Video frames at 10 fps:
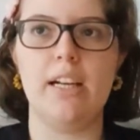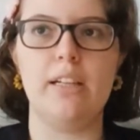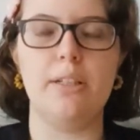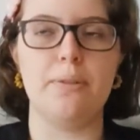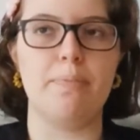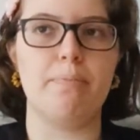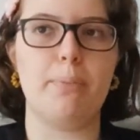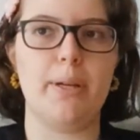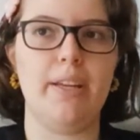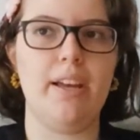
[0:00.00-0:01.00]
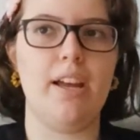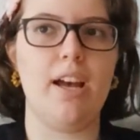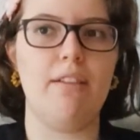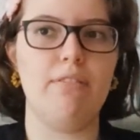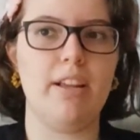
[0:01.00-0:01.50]
But yeah, I
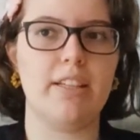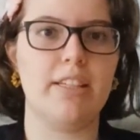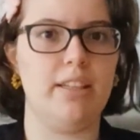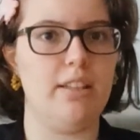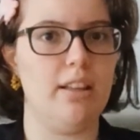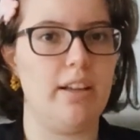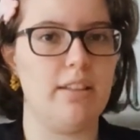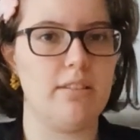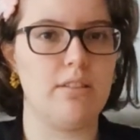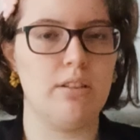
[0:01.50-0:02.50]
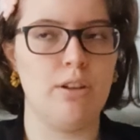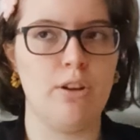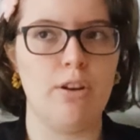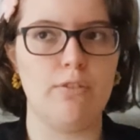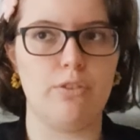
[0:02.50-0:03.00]
have like deadlines
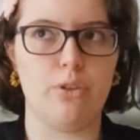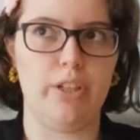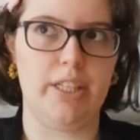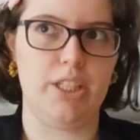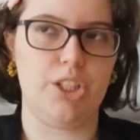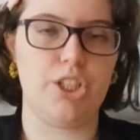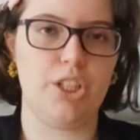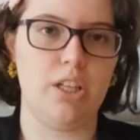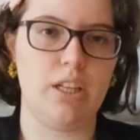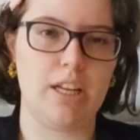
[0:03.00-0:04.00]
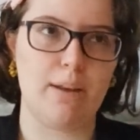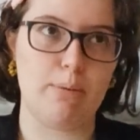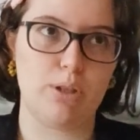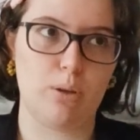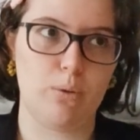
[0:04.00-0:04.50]
for each
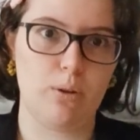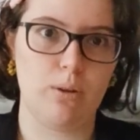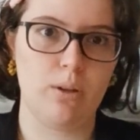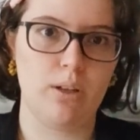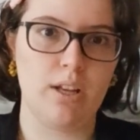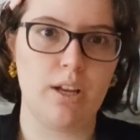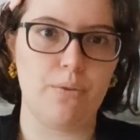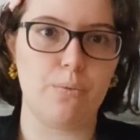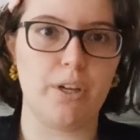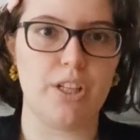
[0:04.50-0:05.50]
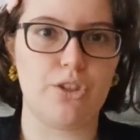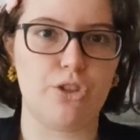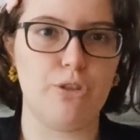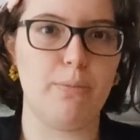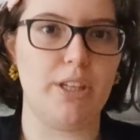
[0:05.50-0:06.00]
episode, when it
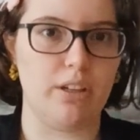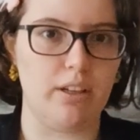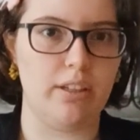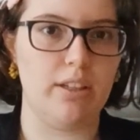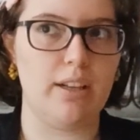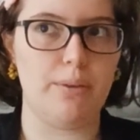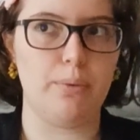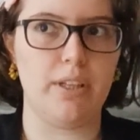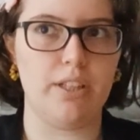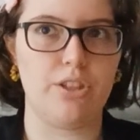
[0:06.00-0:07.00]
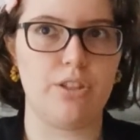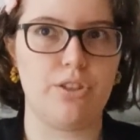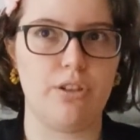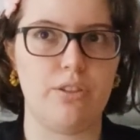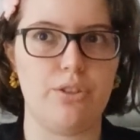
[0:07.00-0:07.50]
should be done and when it
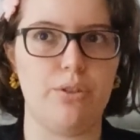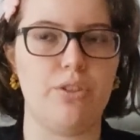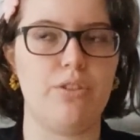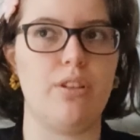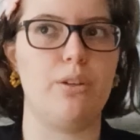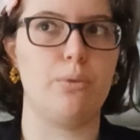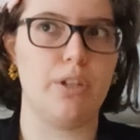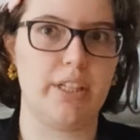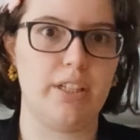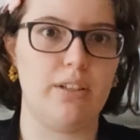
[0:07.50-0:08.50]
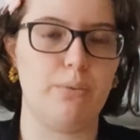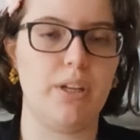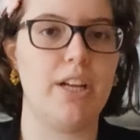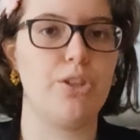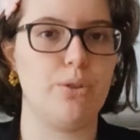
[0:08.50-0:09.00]
should start working,
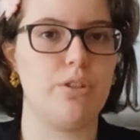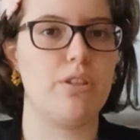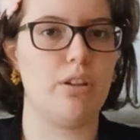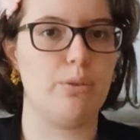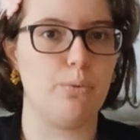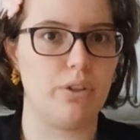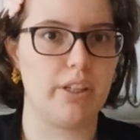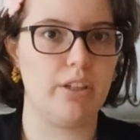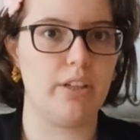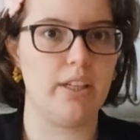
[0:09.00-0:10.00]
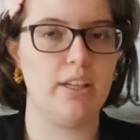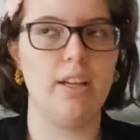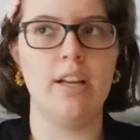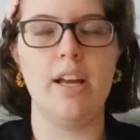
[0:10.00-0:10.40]
when I should start working on it.